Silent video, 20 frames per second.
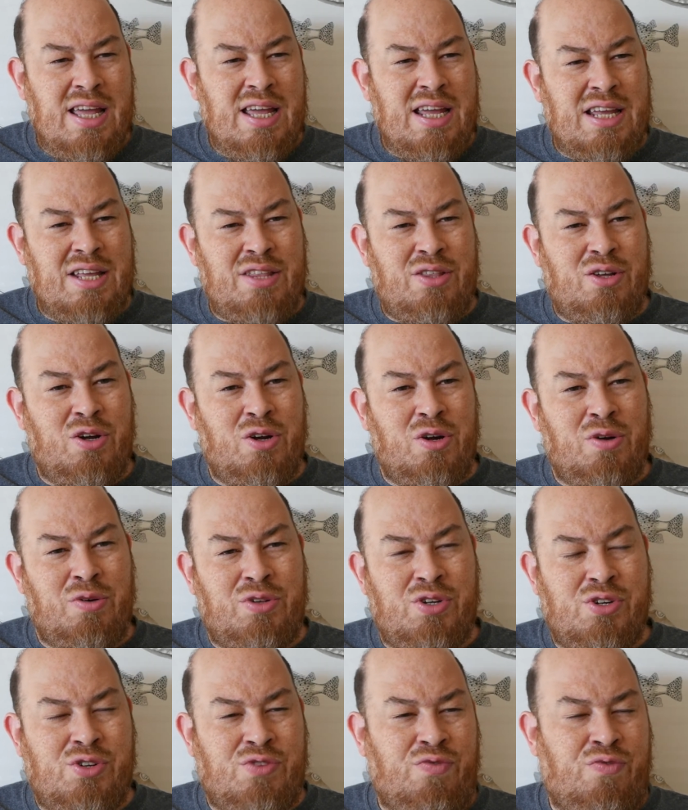either
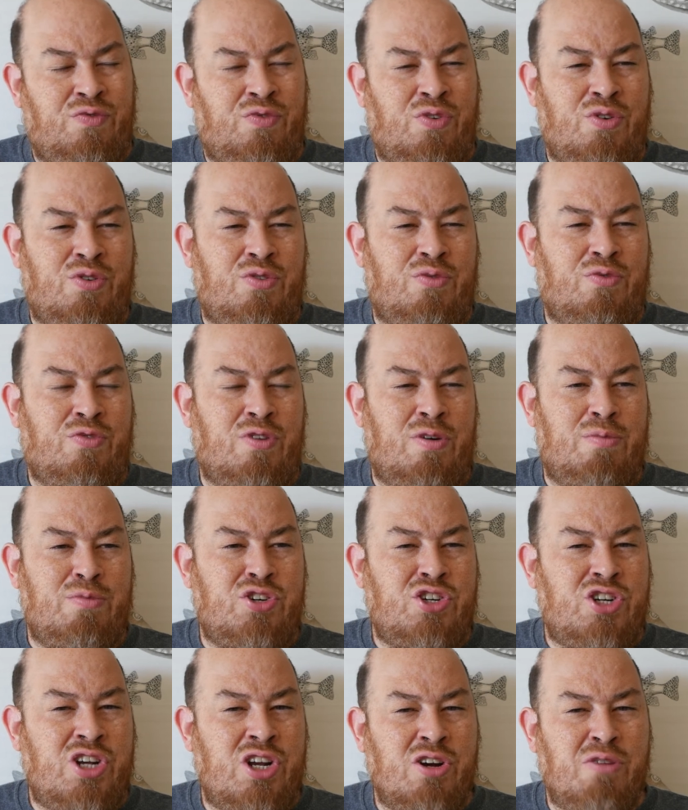just for from
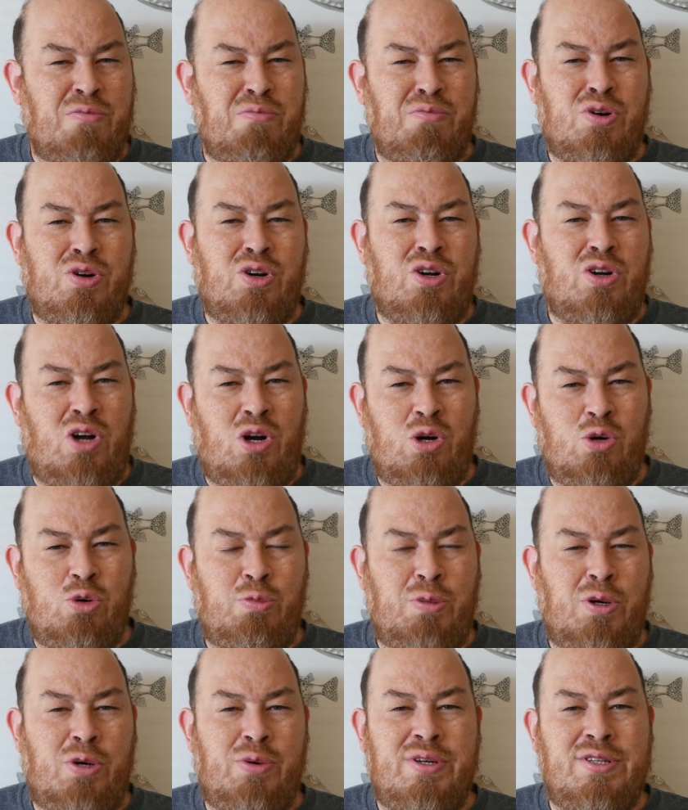sheer murder
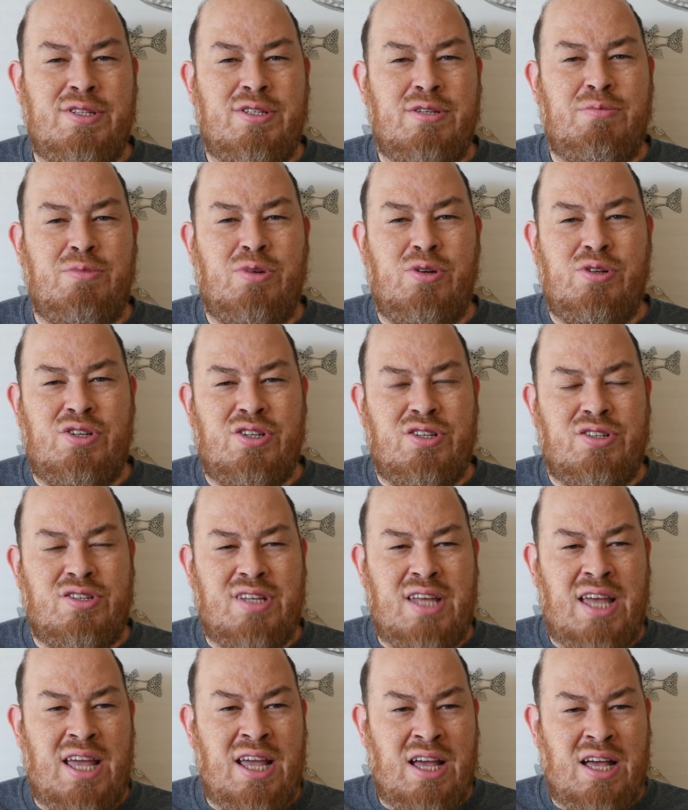hoboism or
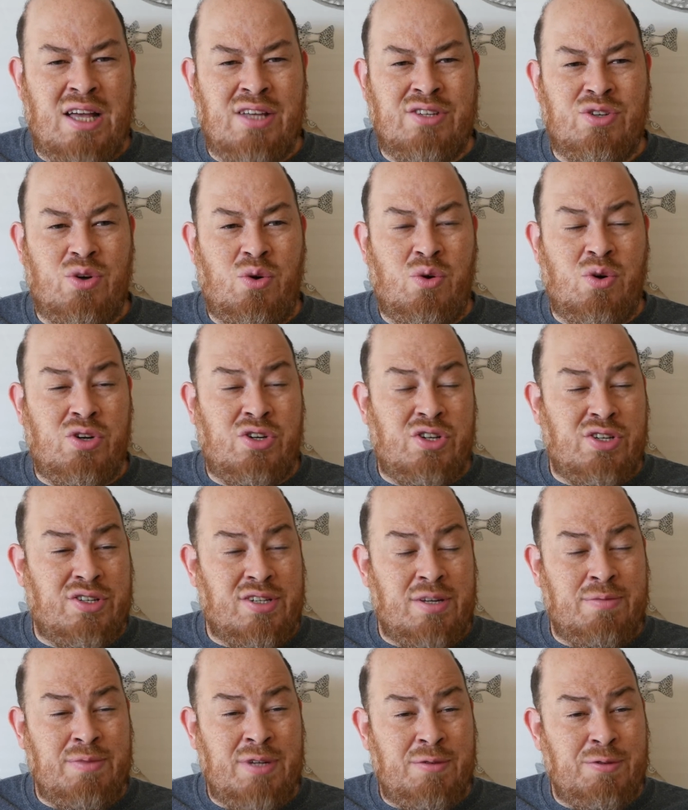just chaos, or just
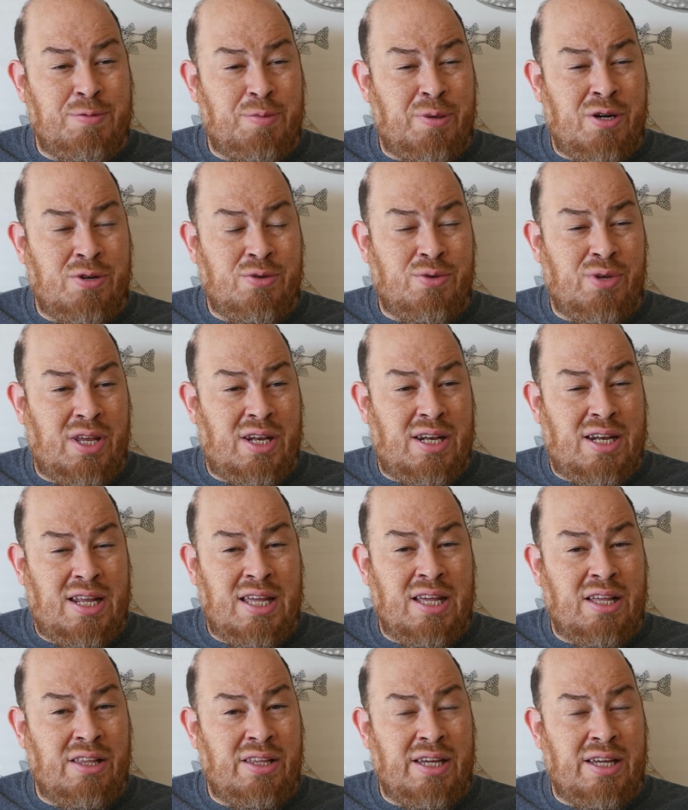sometimes players will get an
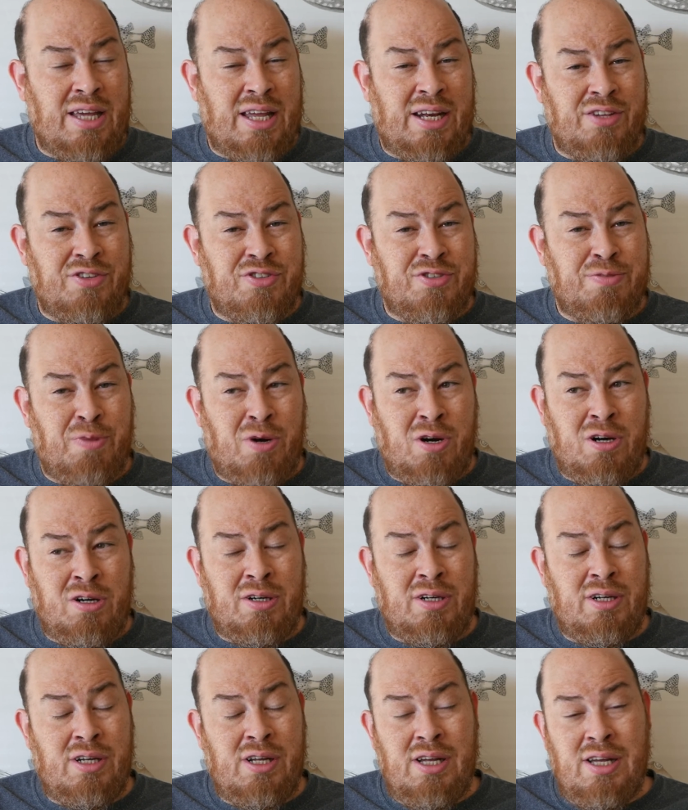inkling and it's
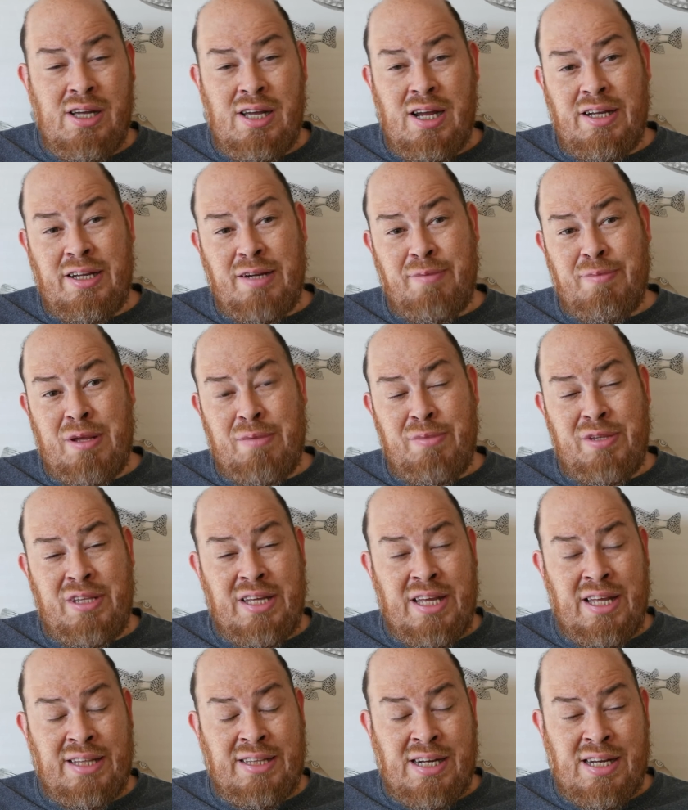smart, and think maybe they
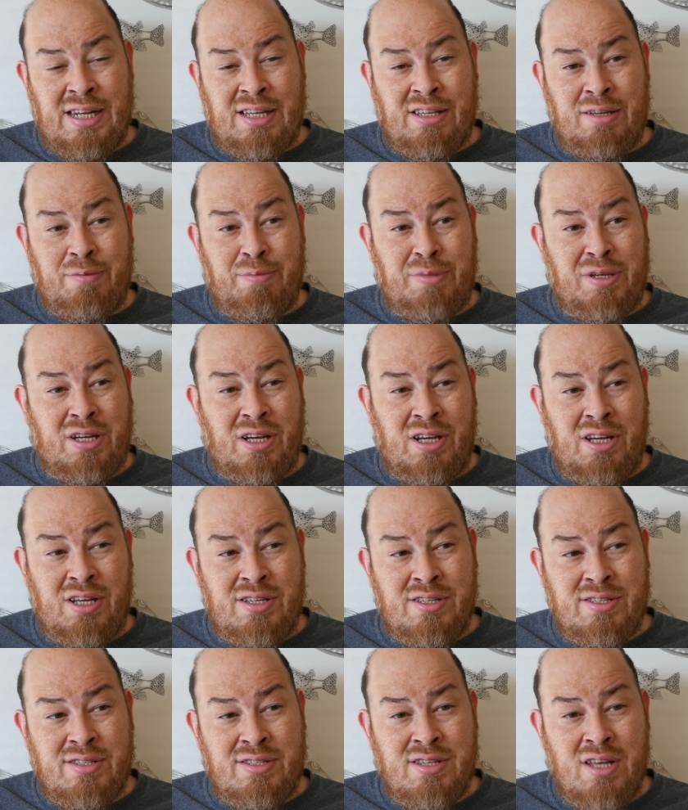get that inkling
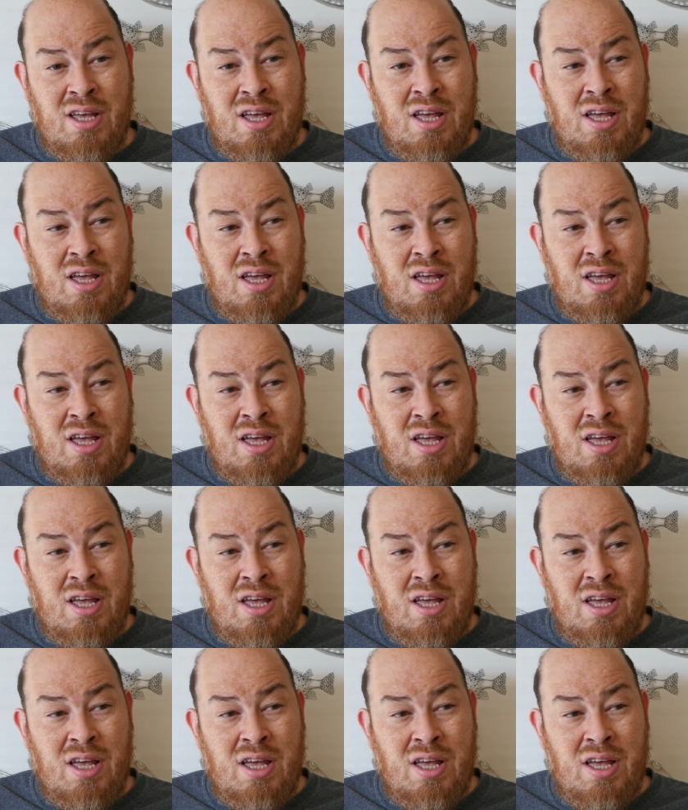because